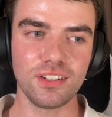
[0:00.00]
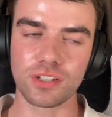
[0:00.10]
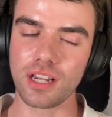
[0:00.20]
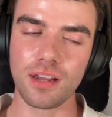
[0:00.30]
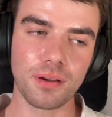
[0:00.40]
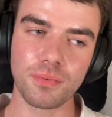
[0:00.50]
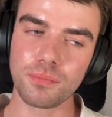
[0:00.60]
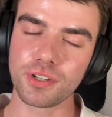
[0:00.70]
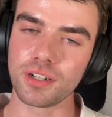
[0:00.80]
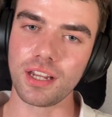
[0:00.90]
Look, I'm
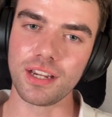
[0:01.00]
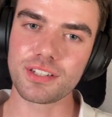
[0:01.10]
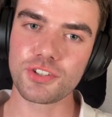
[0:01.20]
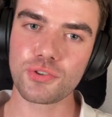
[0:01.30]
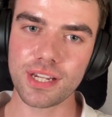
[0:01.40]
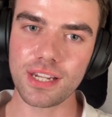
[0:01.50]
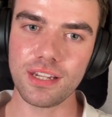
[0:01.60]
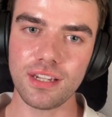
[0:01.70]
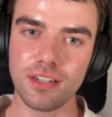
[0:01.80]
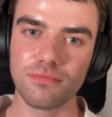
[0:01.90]
not going to lie. It's a
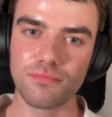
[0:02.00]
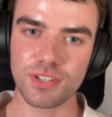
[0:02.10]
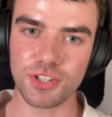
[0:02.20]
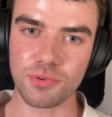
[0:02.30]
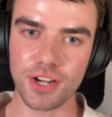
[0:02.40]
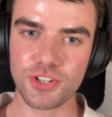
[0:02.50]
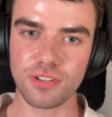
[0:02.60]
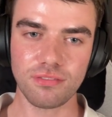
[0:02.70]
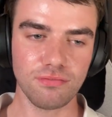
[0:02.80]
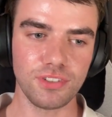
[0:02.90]
tricky
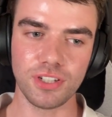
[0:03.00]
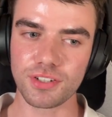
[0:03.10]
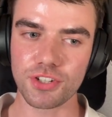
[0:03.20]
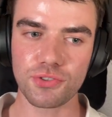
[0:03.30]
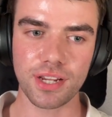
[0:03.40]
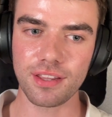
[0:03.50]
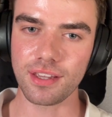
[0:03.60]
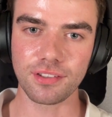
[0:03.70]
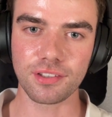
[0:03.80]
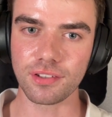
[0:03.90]
situation. It's a tricky
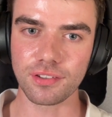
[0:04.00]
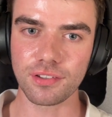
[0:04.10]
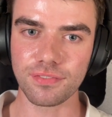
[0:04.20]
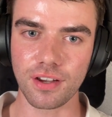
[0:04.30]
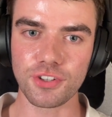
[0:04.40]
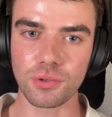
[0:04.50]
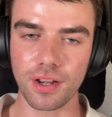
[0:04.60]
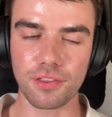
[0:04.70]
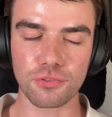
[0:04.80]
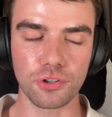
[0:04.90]
thing to find your
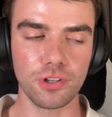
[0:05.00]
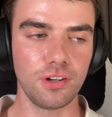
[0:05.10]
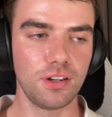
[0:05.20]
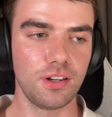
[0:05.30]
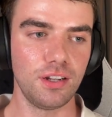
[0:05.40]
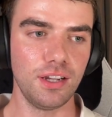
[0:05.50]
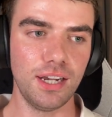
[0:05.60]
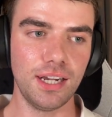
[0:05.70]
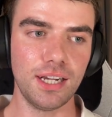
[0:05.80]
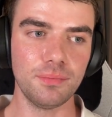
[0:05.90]
way through.
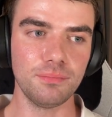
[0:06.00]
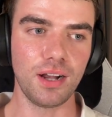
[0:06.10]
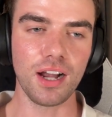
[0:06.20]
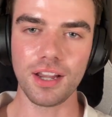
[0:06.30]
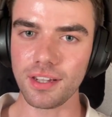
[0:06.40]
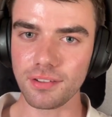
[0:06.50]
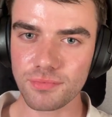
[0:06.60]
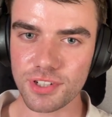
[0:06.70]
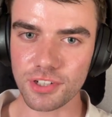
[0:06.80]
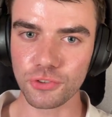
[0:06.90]

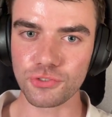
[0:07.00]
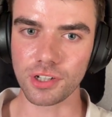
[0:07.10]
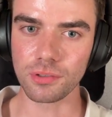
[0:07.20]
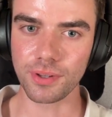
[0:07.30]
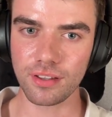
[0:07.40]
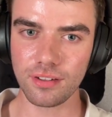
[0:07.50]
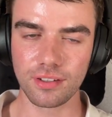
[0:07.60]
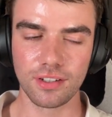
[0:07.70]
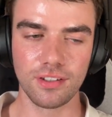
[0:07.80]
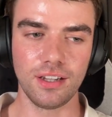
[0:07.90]
I still struggle with it.
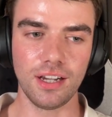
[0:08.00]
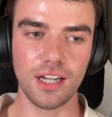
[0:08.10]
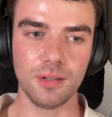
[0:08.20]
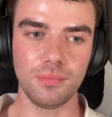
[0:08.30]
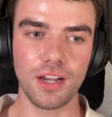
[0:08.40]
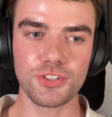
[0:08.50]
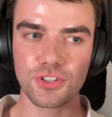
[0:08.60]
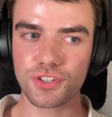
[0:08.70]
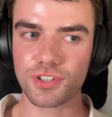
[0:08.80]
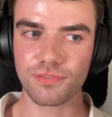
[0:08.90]

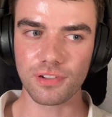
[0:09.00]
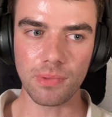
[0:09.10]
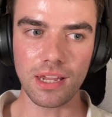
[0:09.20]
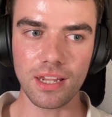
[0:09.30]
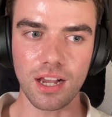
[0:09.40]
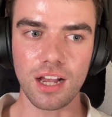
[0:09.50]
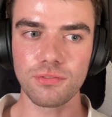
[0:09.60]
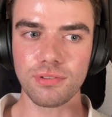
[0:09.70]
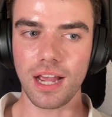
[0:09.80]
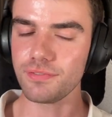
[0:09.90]
For me,
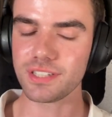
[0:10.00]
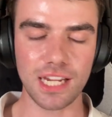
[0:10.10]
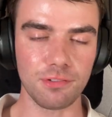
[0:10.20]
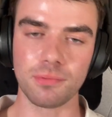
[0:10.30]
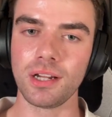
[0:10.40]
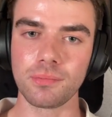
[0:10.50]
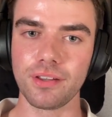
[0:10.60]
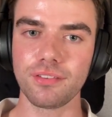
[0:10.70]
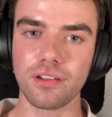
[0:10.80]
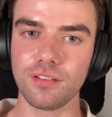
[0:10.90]
I have to keep reminding
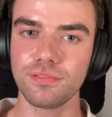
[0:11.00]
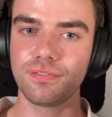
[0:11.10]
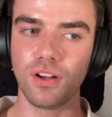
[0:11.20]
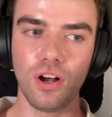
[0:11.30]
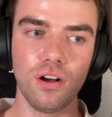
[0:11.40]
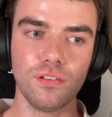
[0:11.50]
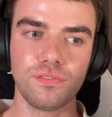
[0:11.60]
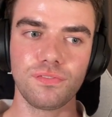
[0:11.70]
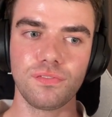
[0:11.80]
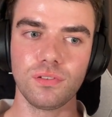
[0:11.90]
myself
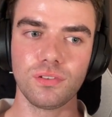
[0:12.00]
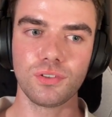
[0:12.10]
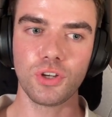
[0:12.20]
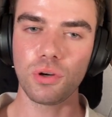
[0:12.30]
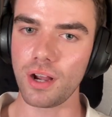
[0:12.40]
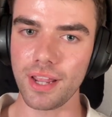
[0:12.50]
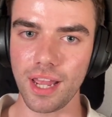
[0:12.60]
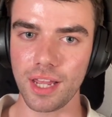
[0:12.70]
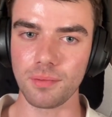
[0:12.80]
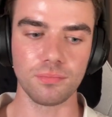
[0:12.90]
of who I
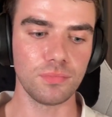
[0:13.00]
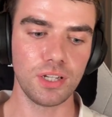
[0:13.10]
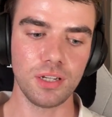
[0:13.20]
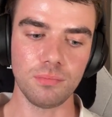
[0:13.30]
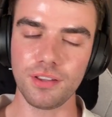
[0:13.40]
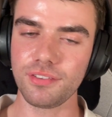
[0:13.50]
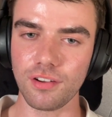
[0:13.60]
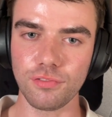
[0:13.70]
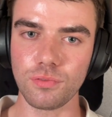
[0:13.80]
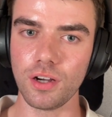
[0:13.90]
am, my
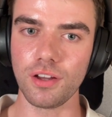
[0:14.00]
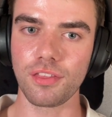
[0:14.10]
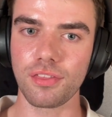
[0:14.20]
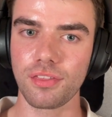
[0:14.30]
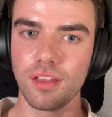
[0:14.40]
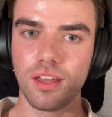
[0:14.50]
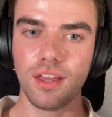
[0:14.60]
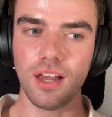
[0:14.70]
self-worth,